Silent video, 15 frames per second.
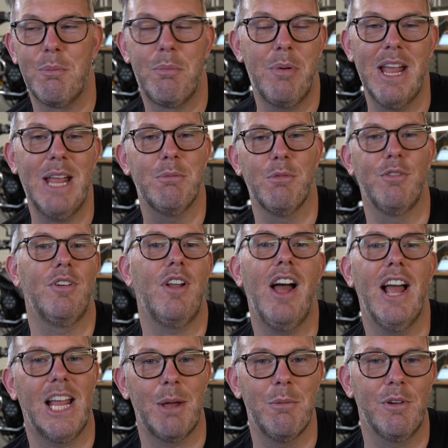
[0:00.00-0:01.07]
beam of
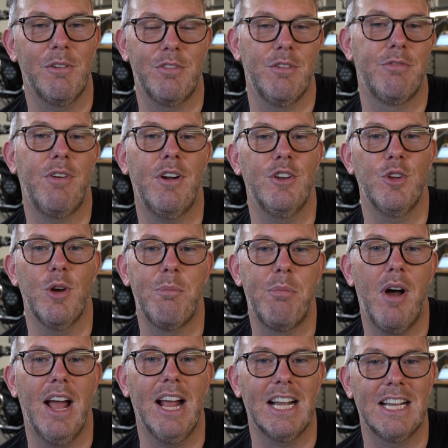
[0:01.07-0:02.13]
light coming from the front of your
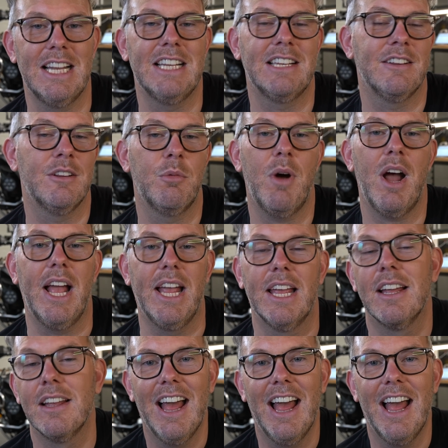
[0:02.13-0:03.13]
bike leading away.